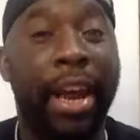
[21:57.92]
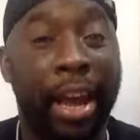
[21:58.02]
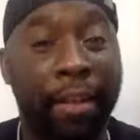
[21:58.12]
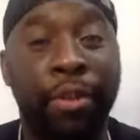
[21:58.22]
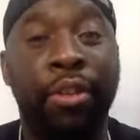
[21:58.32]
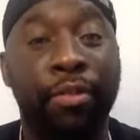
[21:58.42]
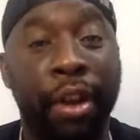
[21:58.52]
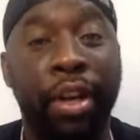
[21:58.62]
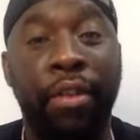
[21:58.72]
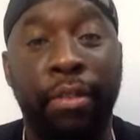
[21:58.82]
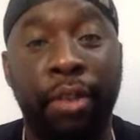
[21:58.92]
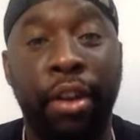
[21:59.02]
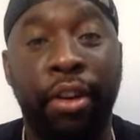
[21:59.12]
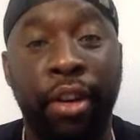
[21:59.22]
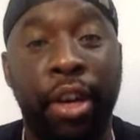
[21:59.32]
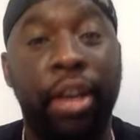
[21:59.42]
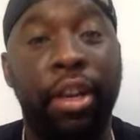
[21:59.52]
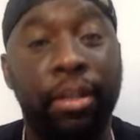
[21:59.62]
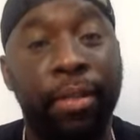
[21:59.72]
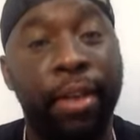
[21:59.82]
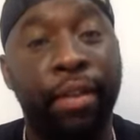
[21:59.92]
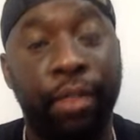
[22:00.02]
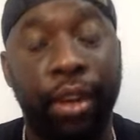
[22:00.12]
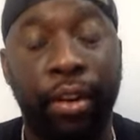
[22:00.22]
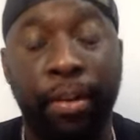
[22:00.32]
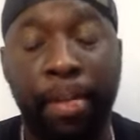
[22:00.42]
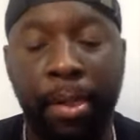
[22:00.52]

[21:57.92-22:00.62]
has for you, very organic, very real.